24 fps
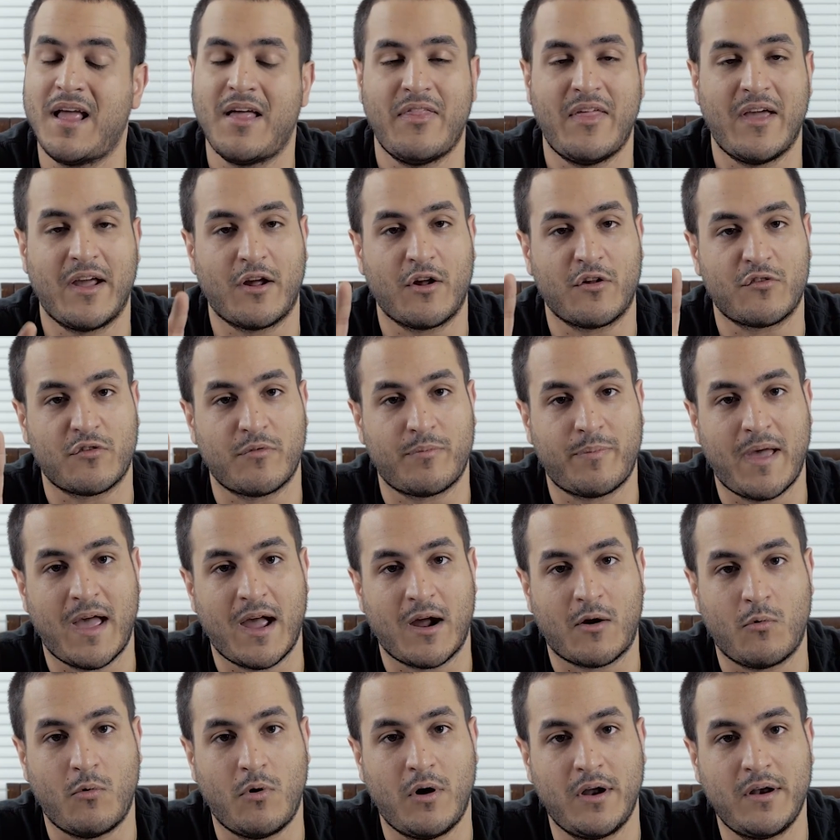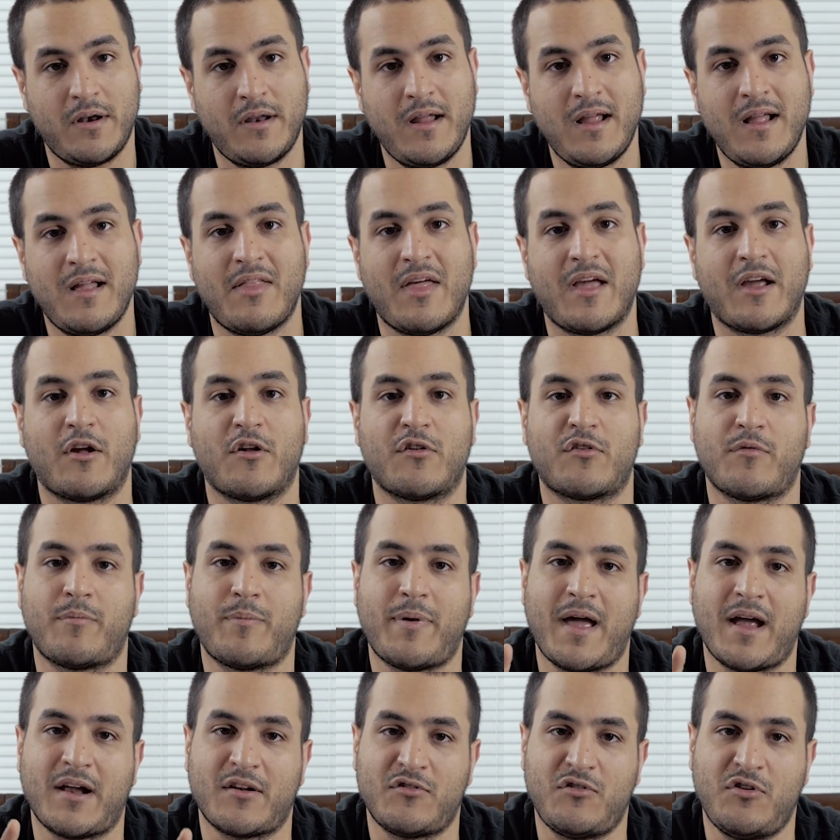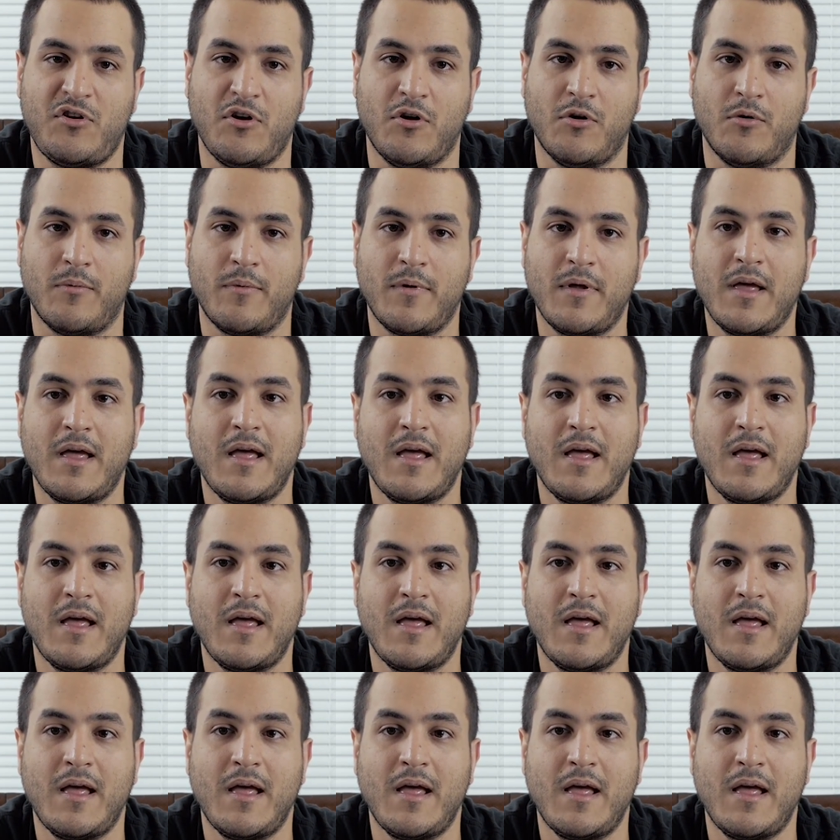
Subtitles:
That goes with pack 1, that goes with pack 2.